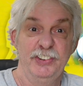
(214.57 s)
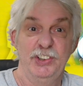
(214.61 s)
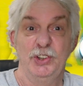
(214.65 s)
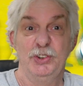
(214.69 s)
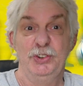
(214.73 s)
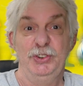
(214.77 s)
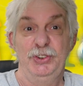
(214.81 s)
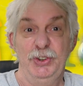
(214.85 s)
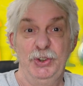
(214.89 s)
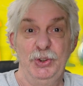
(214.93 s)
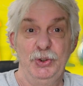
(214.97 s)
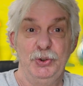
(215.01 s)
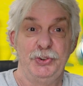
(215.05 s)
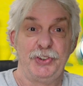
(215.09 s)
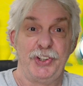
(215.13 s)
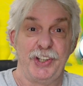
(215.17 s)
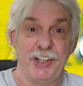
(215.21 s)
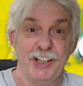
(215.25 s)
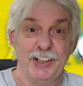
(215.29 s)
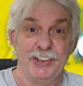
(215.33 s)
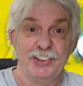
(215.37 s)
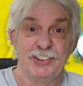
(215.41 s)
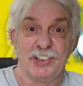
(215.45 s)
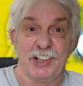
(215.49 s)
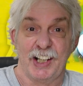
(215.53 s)
they'll do
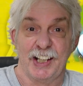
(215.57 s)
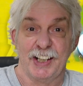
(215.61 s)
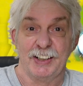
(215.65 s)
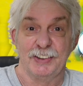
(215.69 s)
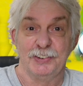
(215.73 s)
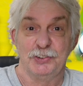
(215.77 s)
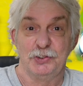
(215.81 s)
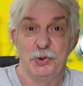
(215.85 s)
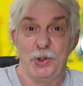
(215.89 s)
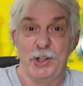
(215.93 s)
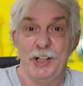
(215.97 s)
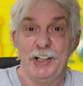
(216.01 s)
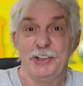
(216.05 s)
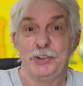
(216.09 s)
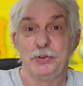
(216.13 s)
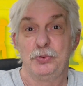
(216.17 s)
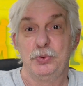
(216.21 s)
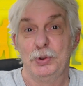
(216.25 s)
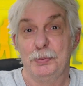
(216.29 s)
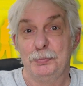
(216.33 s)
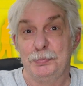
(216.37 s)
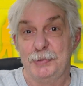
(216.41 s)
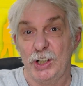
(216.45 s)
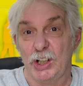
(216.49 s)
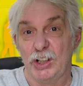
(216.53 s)
things like try to
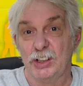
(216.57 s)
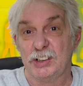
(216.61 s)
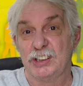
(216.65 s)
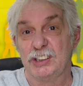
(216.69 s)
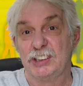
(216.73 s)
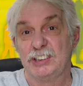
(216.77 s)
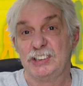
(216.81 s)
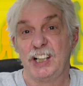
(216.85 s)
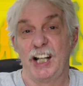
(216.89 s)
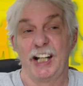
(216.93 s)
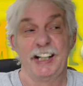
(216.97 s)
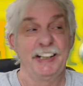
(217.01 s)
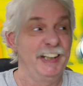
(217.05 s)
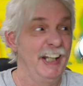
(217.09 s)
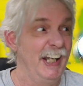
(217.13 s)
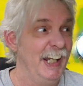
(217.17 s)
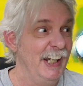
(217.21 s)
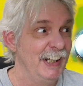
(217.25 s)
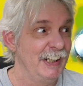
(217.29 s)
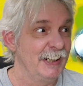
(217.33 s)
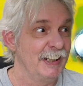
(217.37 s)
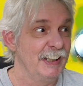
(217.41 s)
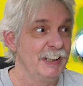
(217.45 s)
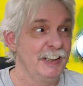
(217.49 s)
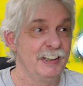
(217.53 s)
swim down the
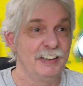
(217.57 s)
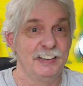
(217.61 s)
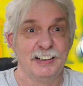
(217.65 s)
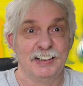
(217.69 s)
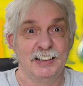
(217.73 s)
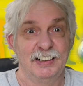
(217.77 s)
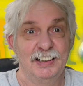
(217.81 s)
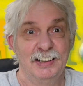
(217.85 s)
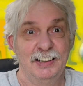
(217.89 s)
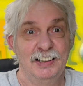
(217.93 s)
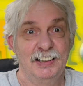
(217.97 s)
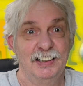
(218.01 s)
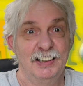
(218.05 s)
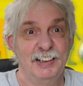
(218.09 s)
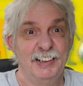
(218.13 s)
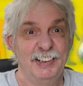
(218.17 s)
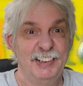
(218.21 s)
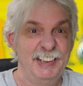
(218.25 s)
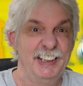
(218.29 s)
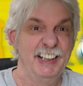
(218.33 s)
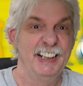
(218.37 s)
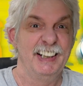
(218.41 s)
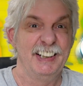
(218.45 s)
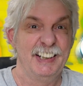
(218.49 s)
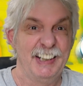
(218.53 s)
Titanic in a
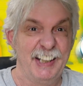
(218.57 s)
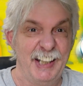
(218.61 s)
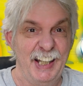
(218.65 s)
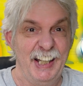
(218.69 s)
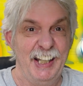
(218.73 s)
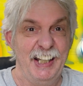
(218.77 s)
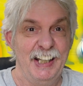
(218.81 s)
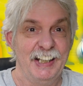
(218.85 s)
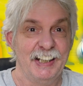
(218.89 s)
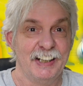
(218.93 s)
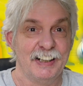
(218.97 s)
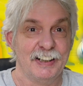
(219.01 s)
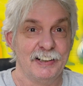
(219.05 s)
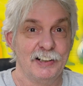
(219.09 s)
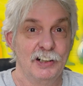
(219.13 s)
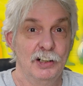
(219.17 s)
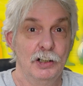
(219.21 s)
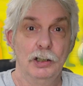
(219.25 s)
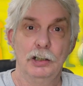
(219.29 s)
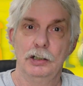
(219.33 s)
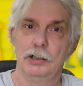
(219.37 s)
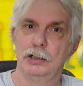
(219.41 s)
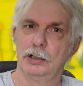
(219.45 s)
tin can